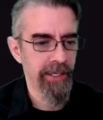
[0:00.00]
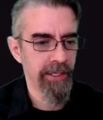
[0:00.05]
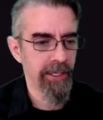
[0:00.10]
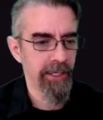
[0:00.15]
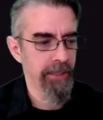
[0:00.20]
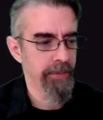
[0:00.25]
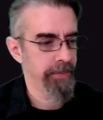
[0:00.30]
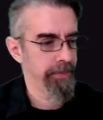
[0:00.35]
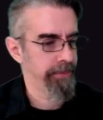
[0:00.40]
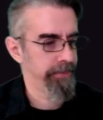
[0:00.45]

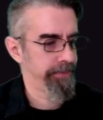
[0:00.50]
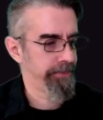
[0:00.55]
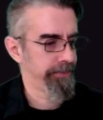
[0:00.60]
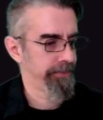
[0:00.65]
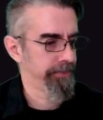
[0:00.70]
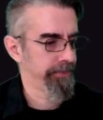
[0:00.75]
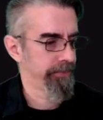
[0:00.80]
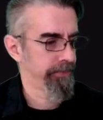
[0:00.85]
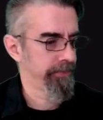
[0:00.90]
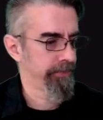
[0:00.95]
up.
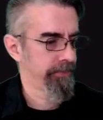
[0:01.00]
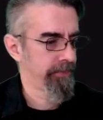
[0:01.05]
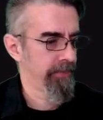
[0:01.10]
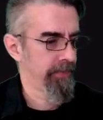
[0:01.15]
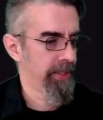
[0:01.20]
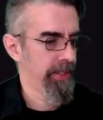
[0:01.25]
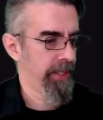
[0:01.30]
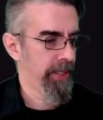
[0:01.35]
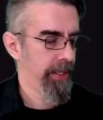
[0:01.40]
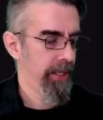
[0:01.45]

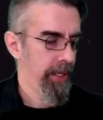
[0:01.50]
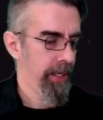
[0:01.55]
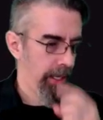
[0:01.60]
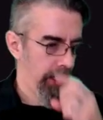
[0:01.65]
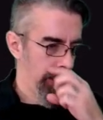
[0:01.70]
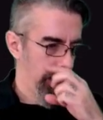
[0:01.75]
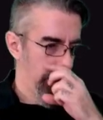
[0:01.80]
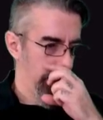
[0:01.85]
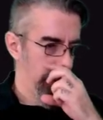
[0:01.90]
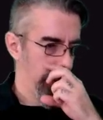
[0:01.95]

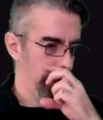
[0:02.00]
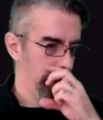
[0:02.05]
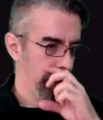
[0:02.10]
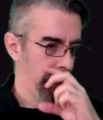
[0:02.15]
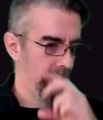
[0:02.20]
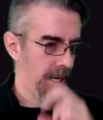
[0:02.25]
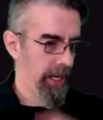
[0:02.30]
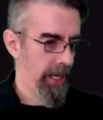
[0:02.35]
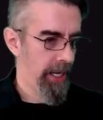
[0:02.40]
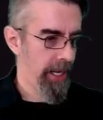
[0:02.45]
And
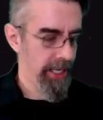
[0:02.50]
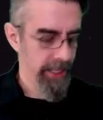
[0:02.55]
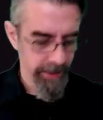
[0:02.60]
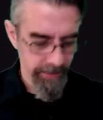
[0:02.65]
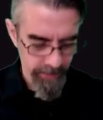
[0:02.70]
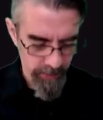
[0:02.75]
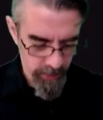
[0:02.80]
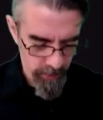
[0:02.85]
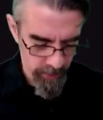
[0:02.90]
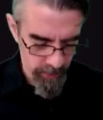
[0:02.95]

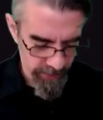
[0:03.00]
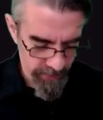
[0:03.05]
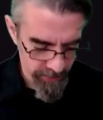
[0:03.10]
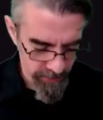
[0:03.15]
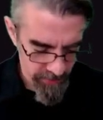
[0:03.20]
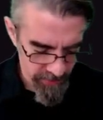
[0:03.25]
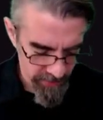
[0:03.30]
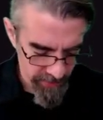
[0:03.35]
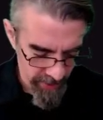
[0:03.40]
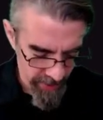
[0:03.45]
I'm going to
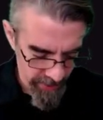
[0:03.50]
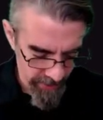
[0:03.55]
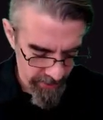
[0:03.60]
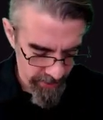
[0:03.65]
sign